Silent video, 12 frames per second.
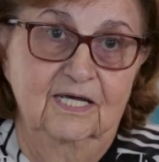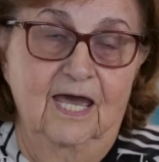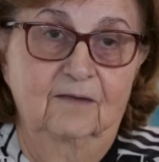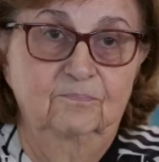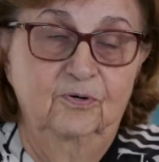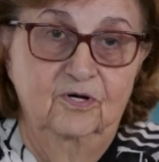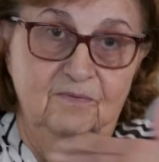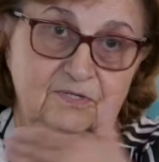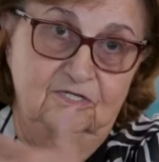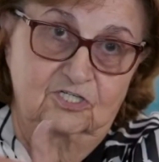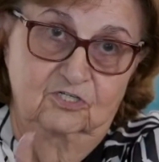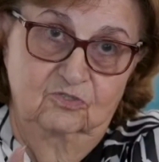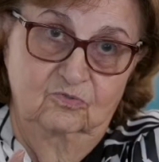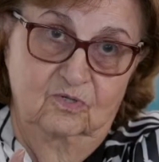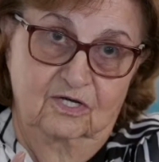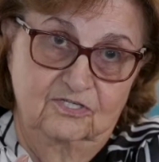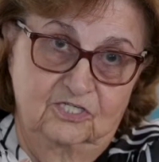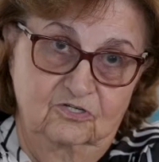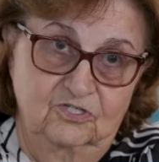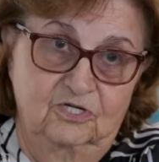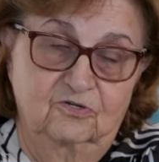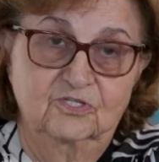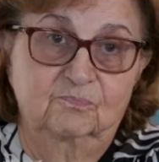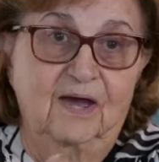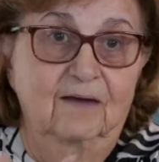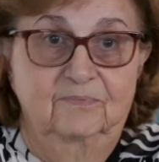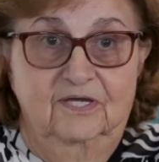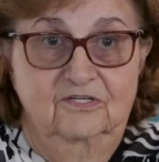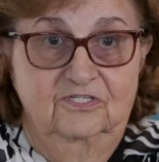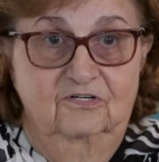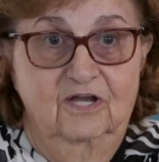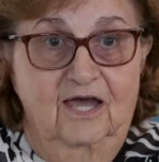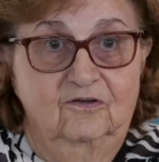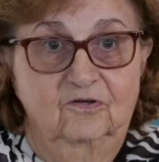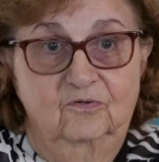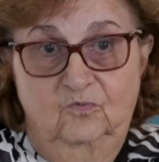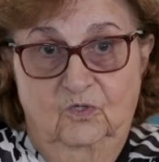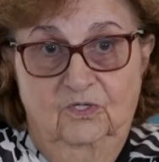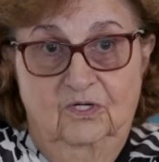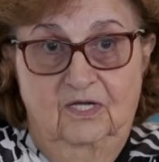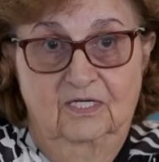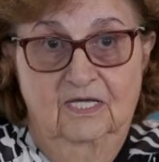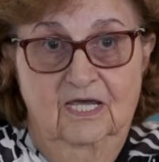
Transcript: and put them into a surgical spot because they're not going to work.